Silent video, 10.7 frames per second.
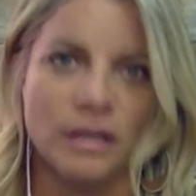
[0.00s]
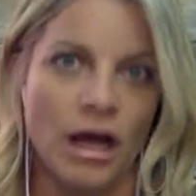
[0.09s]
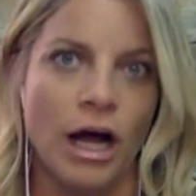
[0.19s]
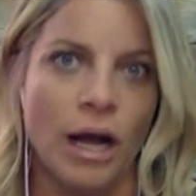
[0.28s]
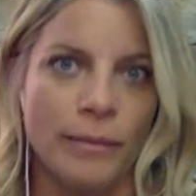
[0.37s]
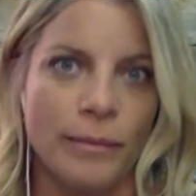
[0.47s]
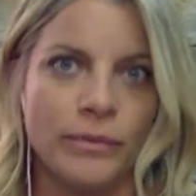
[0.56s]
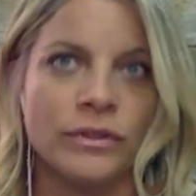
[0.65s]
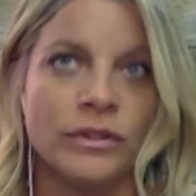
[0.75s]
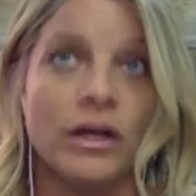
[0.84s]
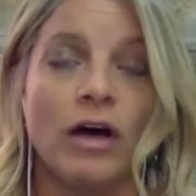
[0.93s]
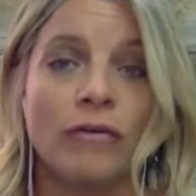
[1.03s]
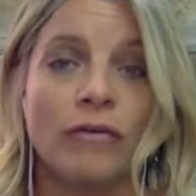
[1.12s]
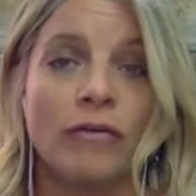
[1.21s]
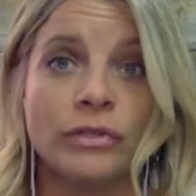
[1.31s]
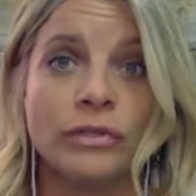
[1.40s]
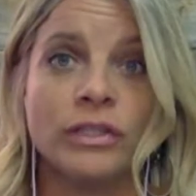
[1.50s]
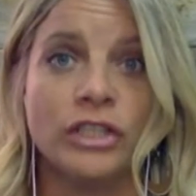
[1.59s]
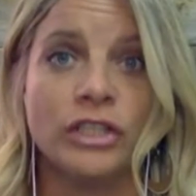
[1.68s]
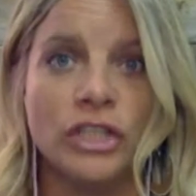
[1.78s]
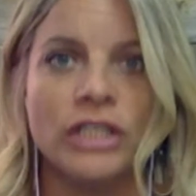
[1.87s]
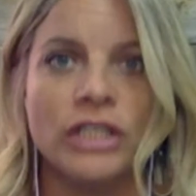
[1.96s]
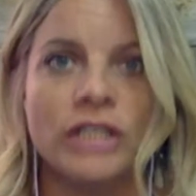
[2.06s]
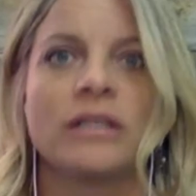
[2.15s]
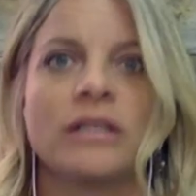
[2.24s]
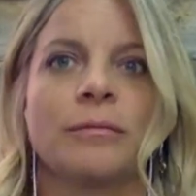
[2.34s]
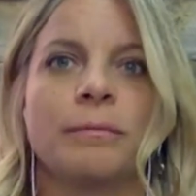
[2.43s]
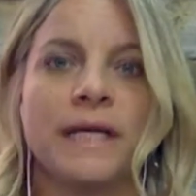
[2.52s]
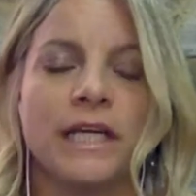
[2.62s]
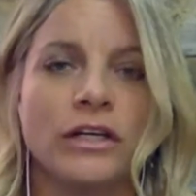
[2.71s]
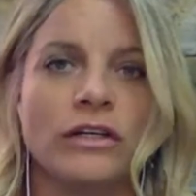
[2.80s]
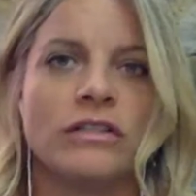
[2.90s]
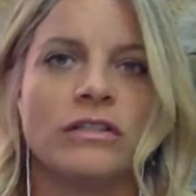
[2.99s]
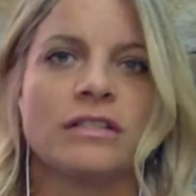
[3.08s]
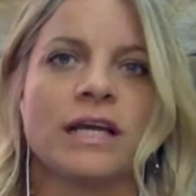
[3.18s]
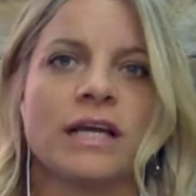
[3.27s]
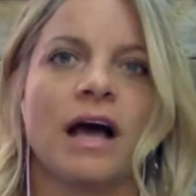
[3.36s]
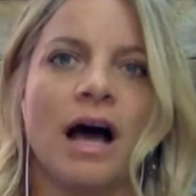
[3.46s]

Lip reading: a couple of really good peers and